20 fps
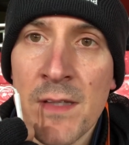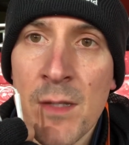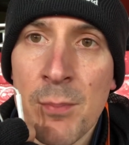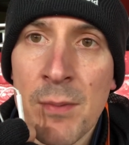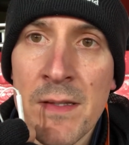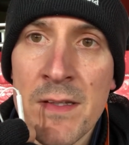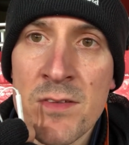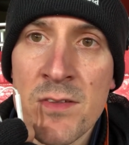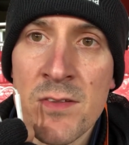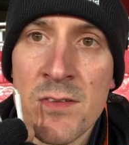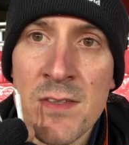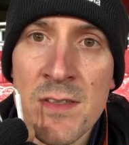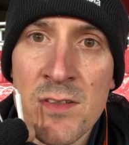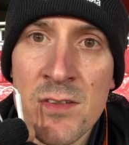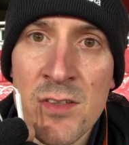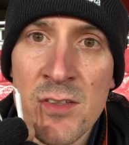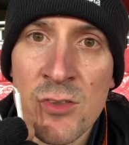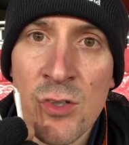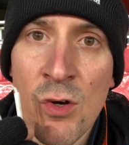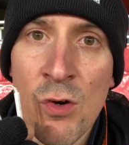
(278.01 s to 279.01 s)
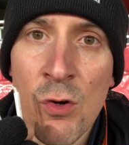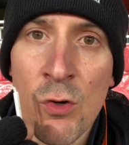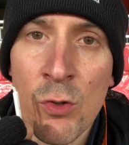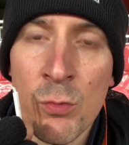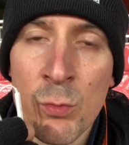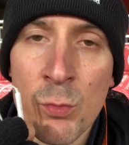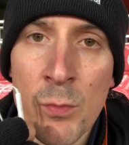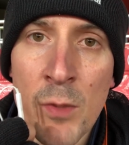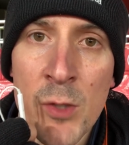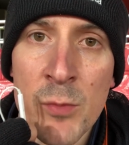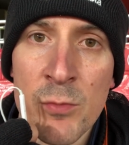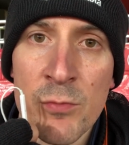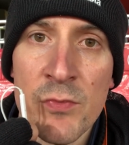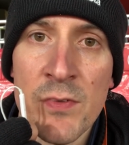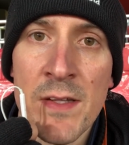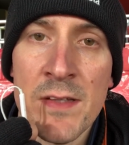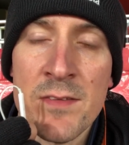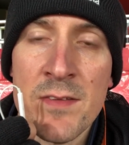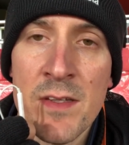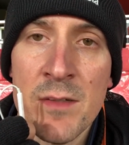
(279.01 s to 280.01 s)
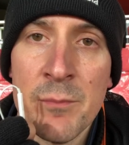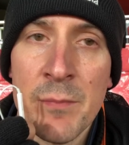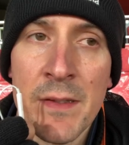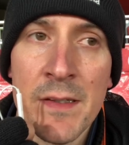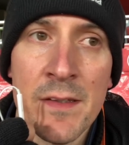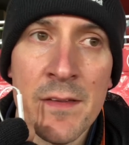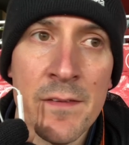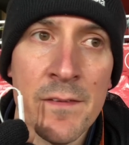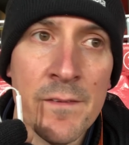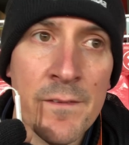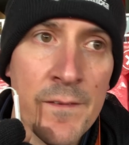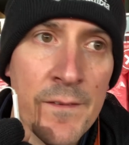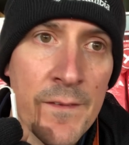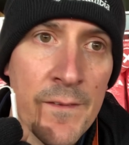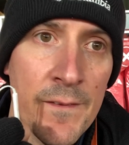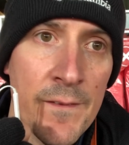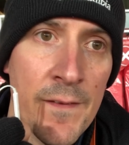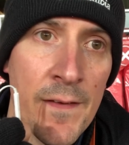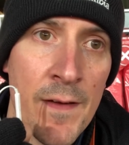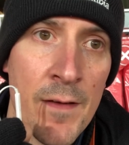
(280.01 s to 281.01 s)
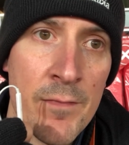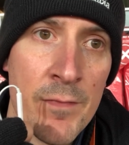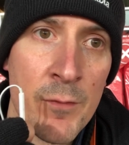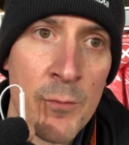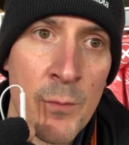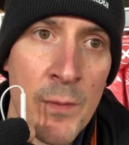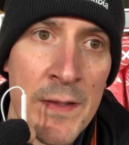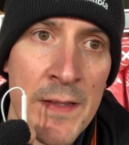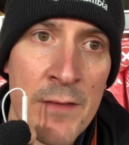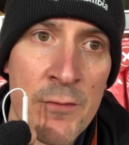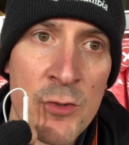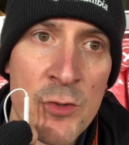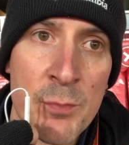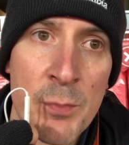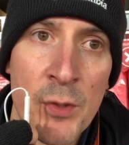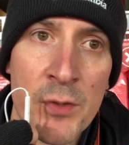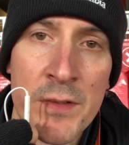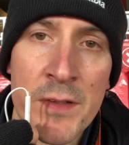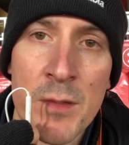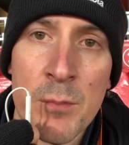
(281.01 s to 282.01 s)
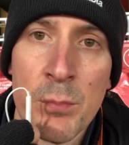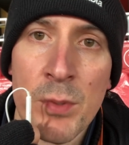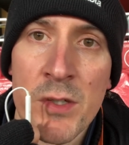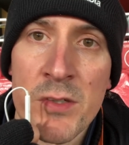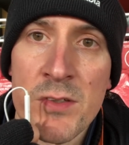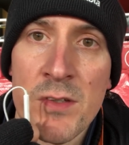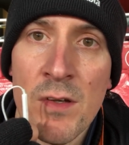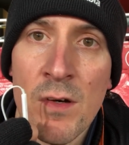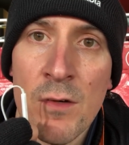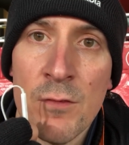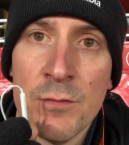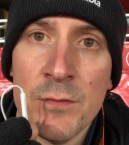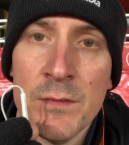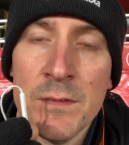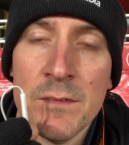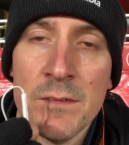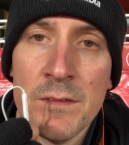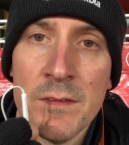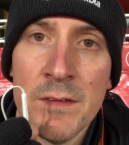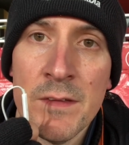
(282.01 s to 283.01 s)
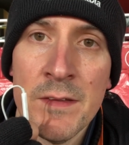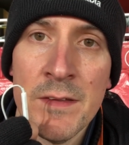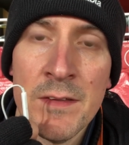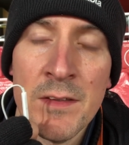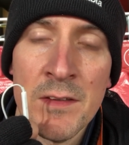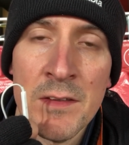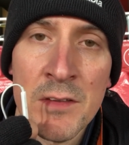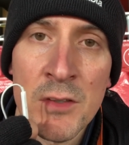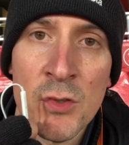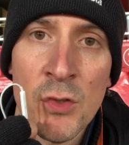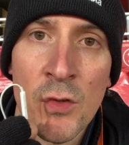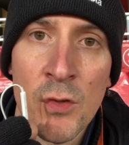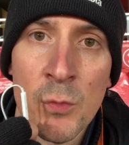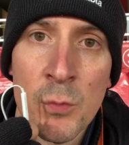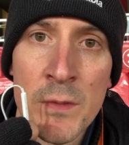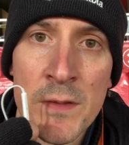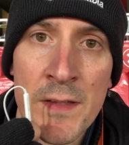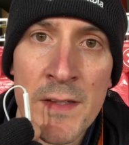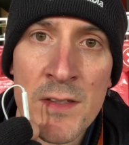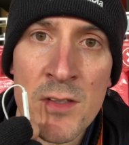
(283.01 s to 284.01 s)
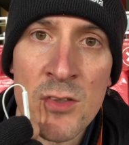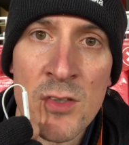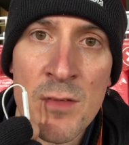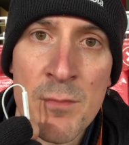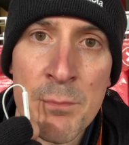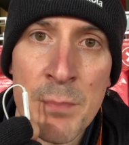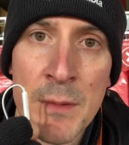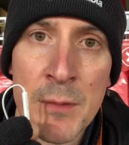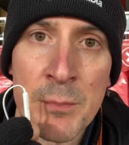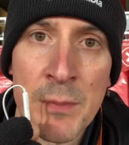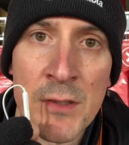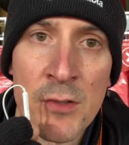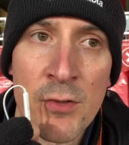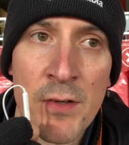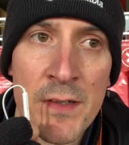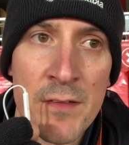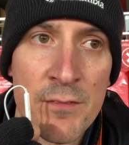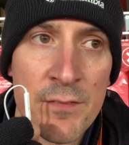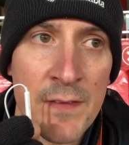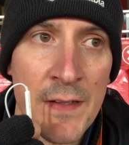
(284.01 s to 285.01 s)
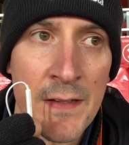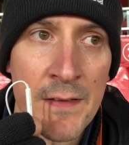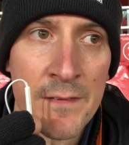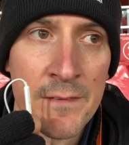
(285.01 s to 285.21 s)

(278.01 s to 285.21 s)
Their players just in such a horrible moment for their teammate, and the way they responded and brushed it off and got the win, they deserve big, big credit for that.